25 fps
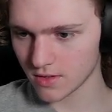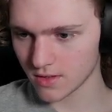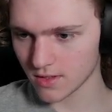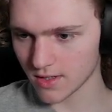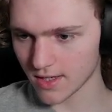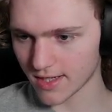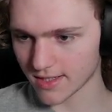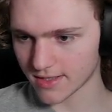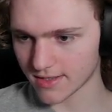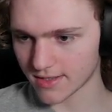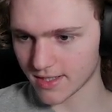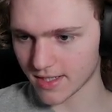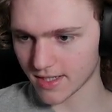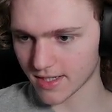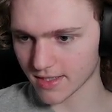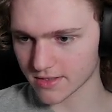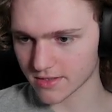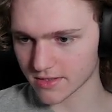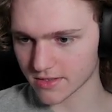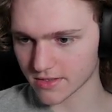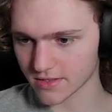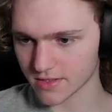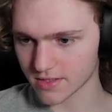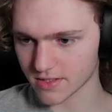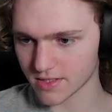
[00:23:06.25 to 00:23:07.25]
and text
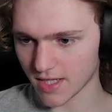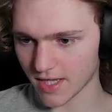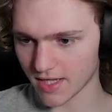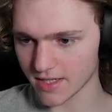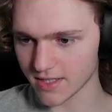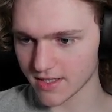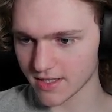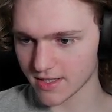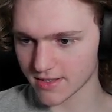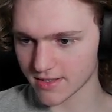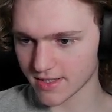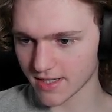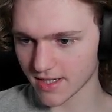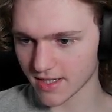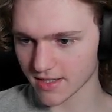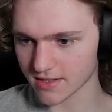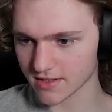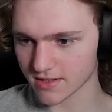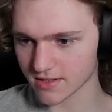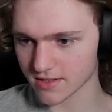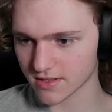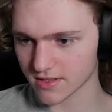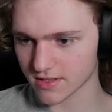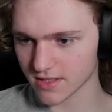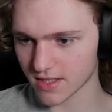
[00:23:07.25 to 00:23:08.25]
set, and text
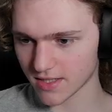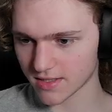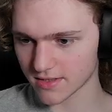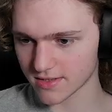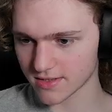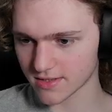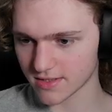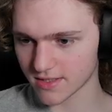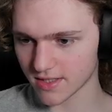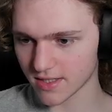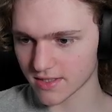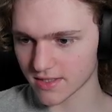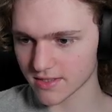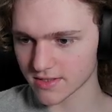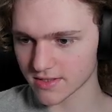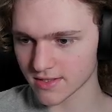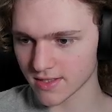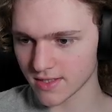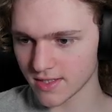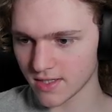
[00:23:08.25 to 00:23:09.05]
set says